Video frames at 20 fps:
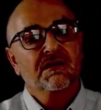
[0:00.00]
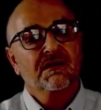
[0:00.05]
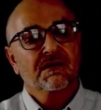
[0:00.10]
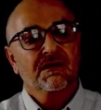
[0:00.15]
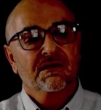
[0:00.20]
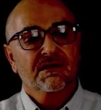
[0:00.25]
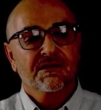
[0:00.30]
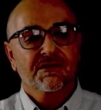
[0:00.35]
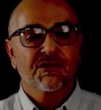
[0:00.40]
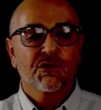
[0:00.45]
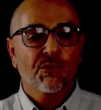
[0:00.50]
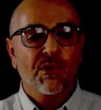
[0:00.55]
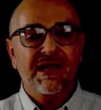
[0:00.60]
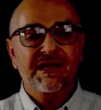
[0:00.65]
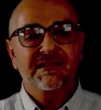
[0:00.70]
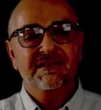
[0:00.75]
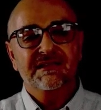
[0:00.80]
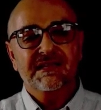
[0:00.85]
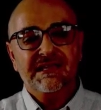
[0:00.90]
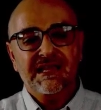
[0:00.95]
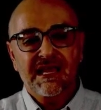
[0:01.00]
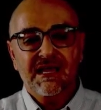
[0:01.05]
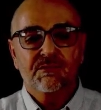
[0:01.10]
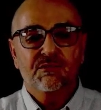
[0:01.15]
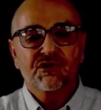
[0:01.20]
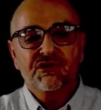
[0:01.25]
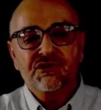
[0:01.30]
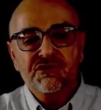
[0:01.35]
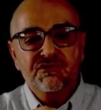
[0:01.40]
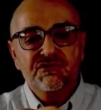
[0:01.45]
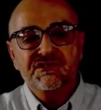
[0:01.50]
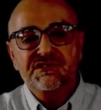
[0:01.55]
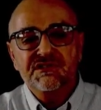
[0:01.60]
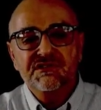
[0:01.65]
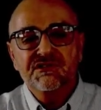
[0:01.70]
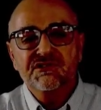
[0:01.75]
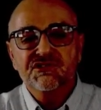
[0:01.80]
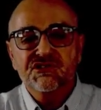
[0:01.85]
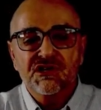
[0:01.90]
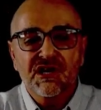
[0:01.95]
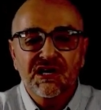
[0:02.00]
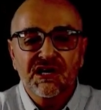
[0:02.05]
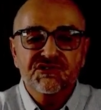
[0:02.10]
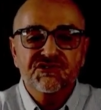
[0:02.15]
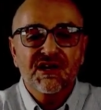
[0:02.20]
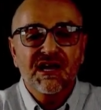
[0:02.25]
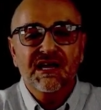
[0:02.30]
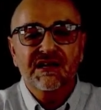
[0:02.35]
The weight of the cable used in the ShotTrack